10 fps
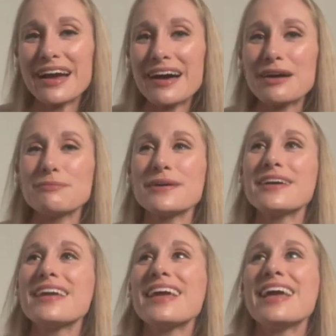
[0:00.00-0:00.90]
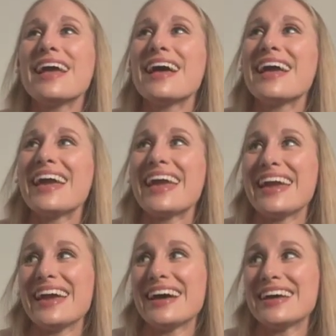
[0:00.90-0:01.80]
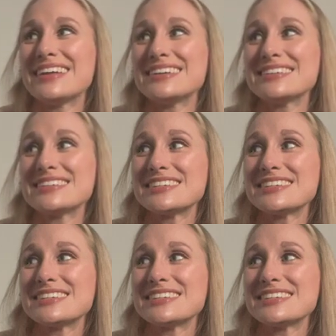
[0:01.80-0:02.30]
up, and